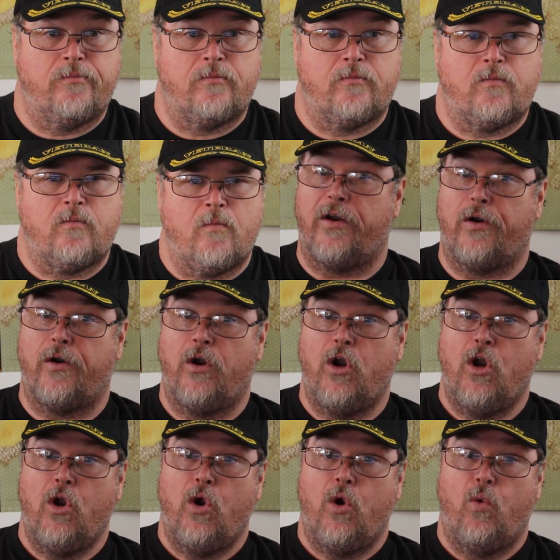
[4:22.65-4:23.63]
Whether
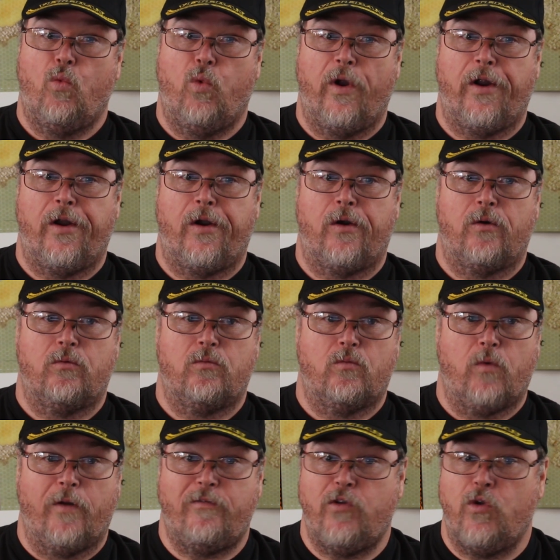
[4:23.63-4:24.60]
we're
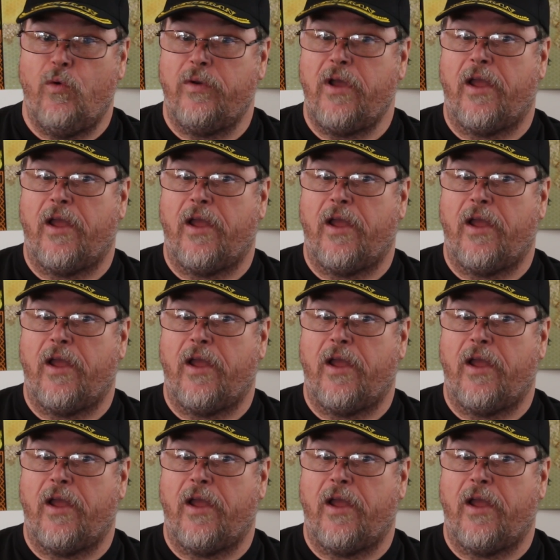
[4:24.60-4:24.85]
reviewing